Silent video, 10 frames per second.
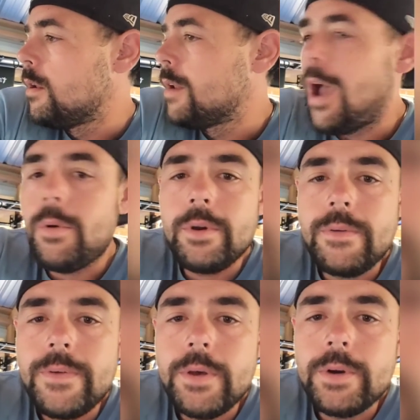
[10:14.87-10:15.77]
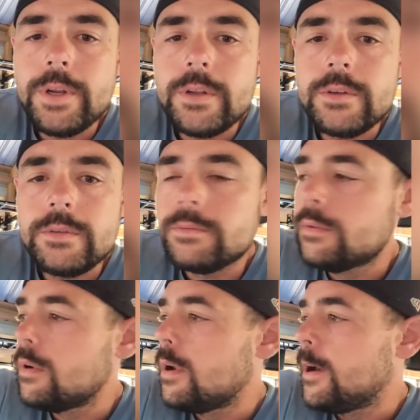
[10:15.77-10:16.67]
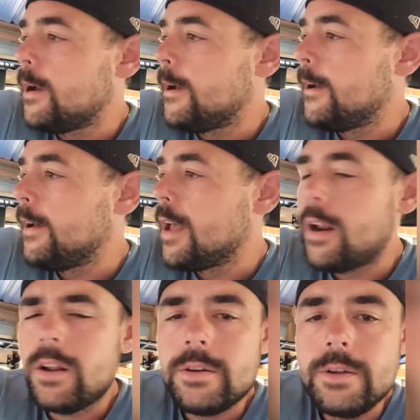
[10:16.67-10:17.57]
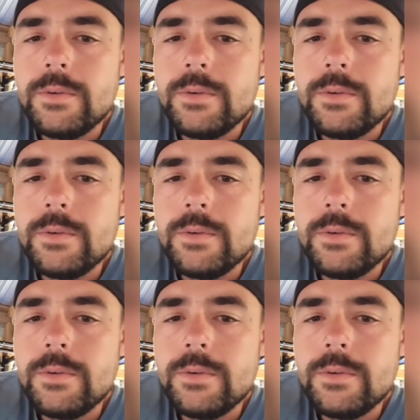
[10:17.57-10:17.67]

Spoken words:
Not really feeling it. I had a